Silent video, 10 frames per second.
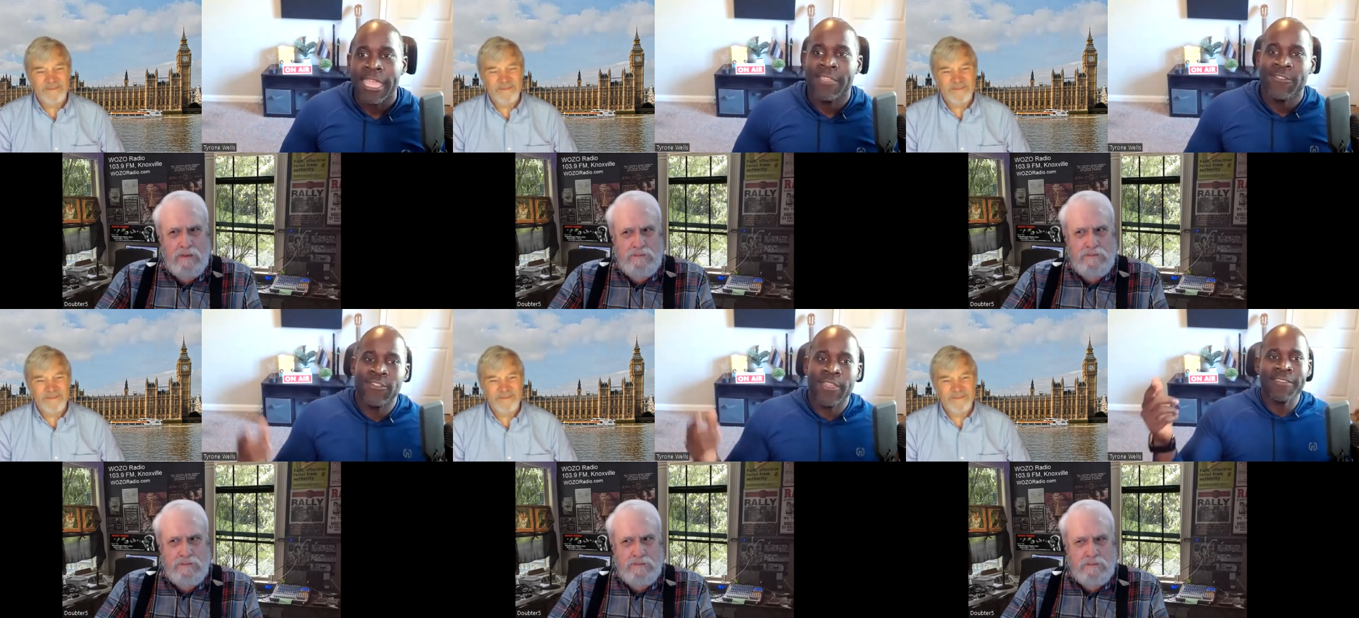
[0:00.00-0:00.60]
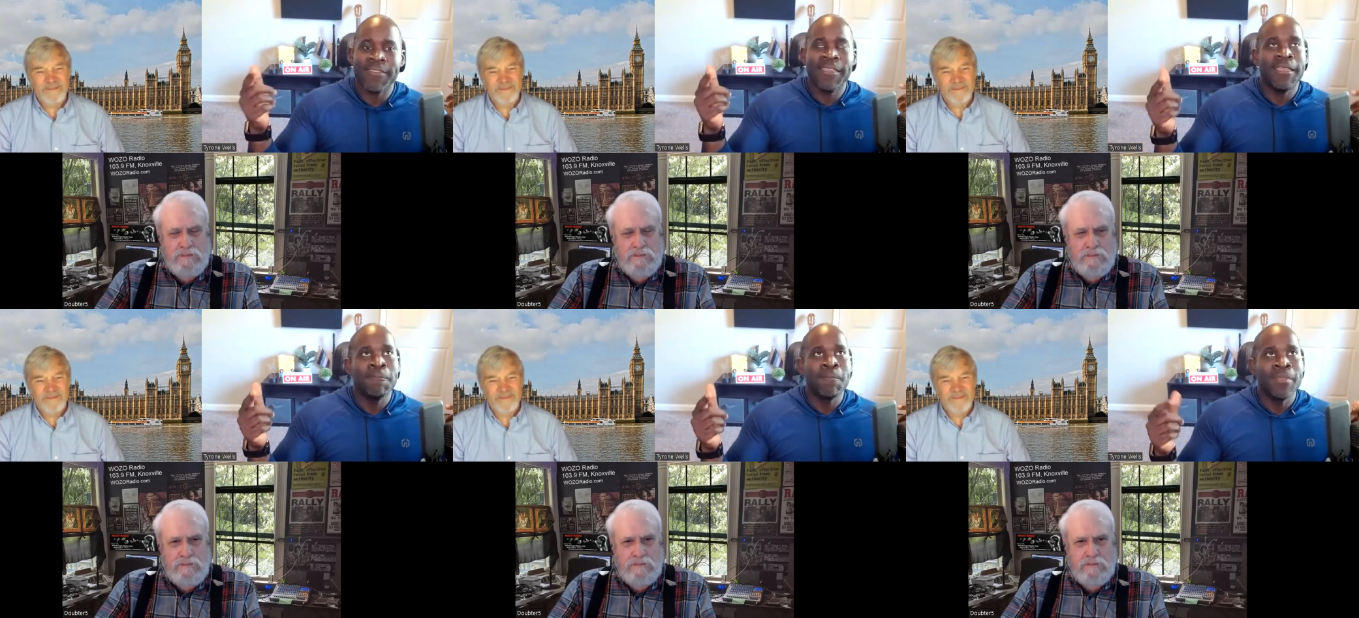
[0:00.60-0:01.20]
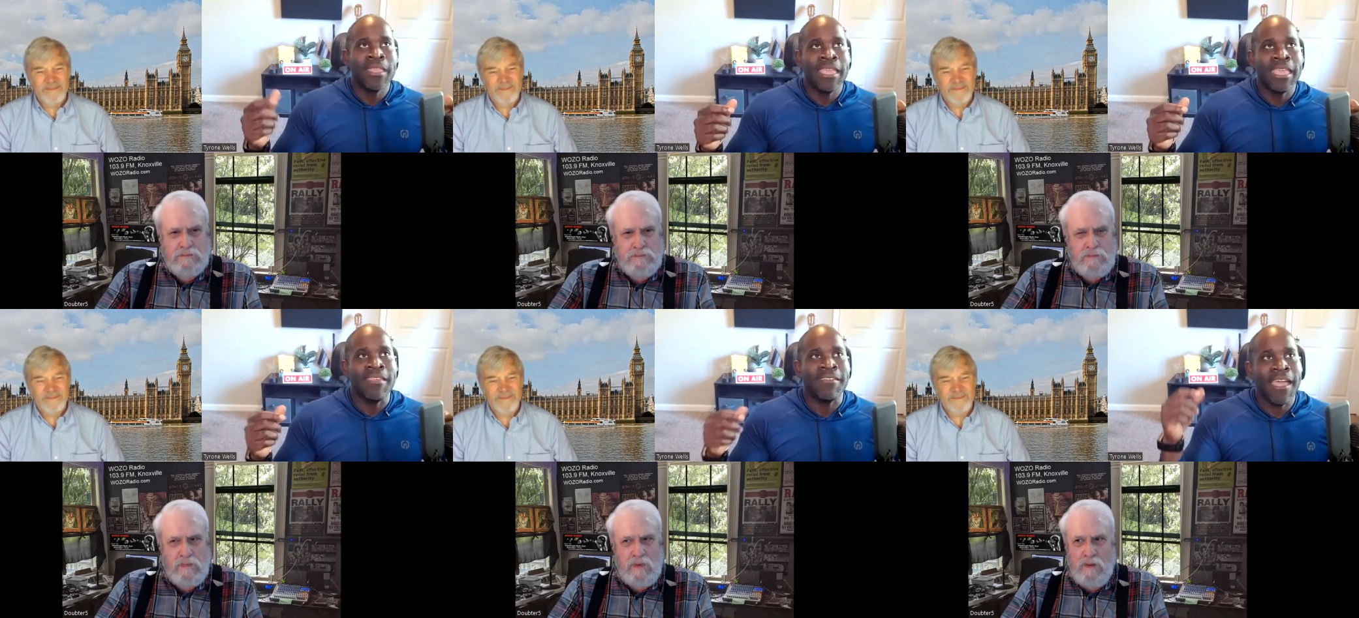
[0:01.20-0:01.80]
Speaker 1: He's just
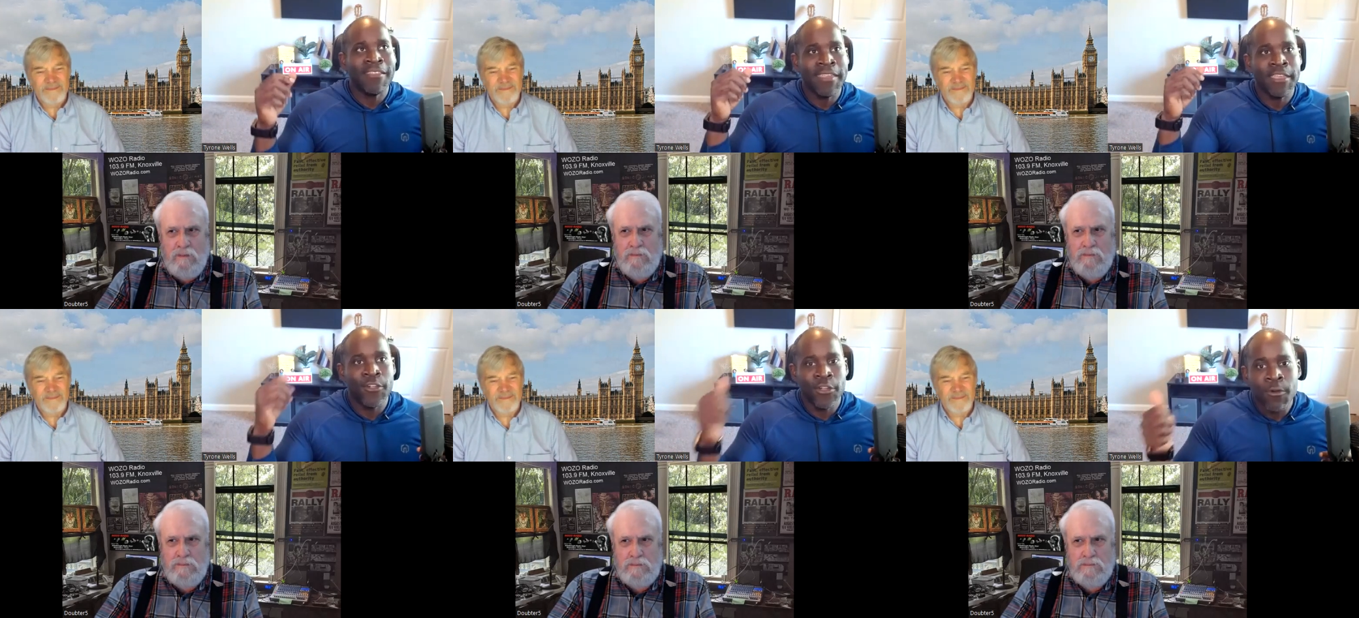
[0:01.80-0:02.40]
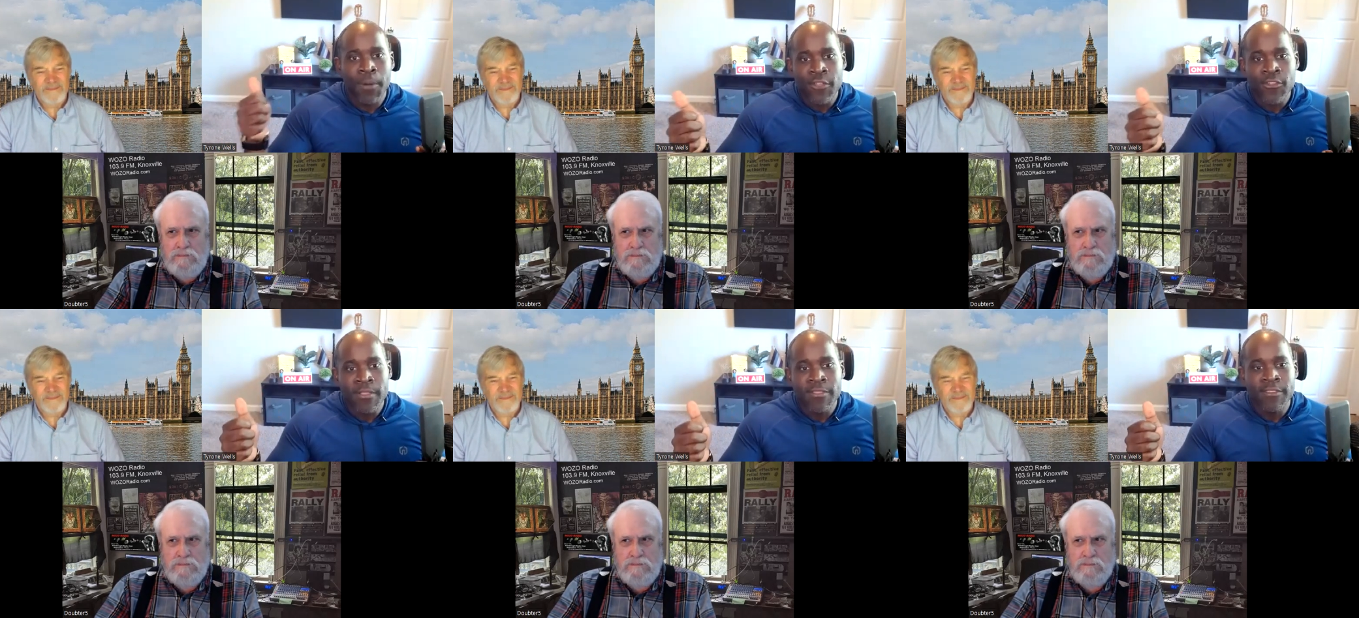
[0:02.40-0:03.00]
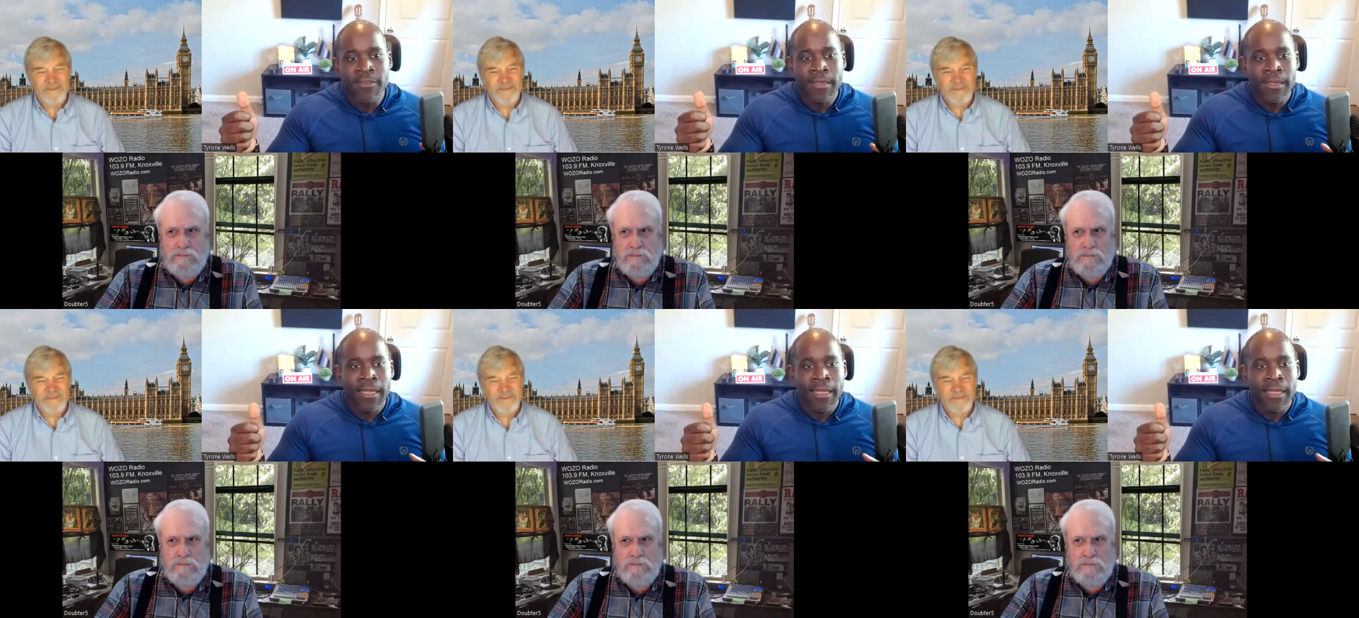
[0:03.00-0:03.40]
He's asking good questions,